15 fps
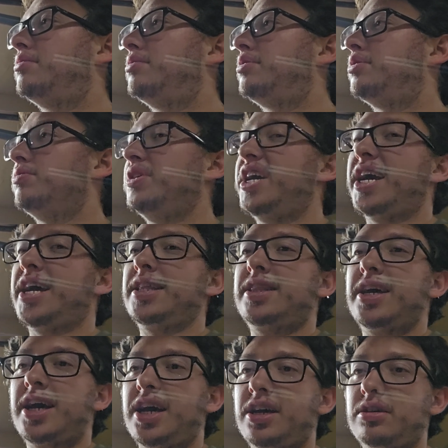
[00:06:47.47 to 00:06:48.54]
So we had
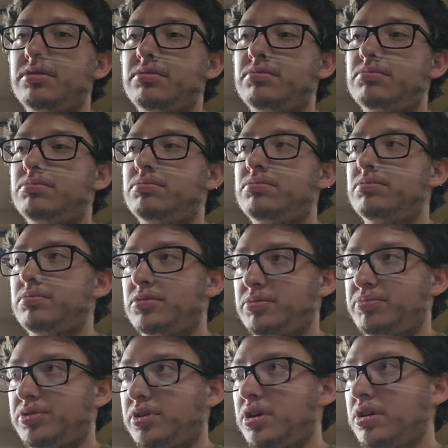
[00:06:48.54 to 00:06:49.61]
that, the
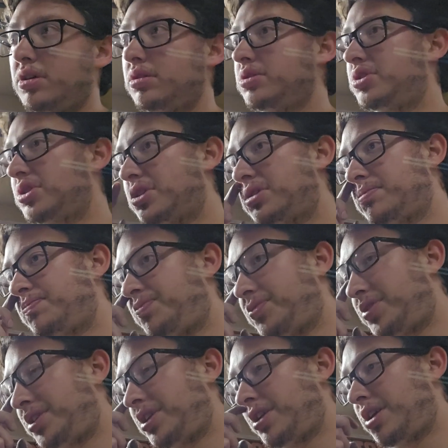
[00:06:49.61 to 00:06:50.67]
plugs,
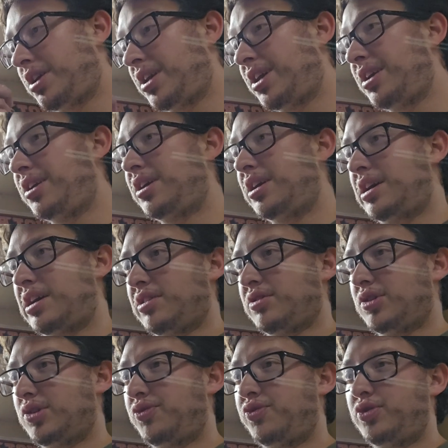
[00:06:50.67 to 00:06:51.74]

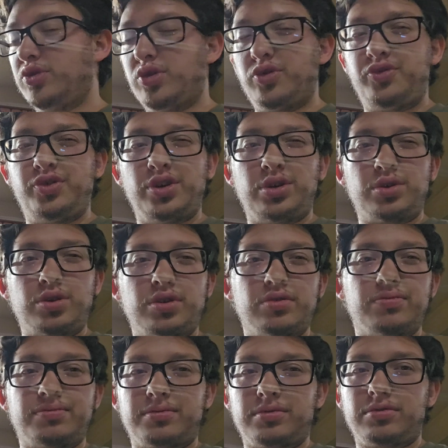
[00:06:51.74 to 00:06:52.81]
the fuel
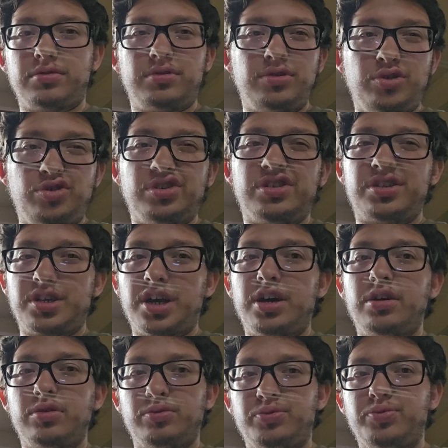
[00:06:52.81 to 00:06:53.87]
filter, you could
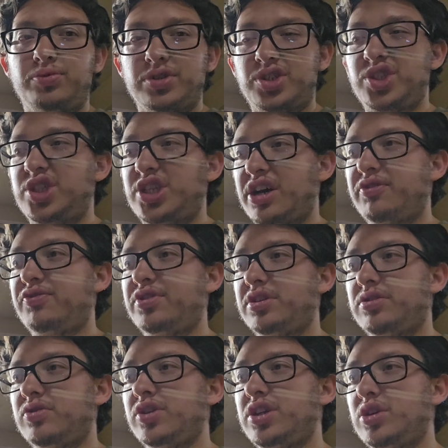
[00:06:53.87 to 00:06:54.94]
tell was
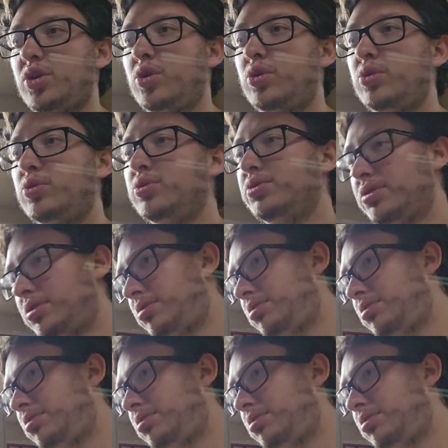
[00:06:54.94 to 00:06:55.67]
definitely old.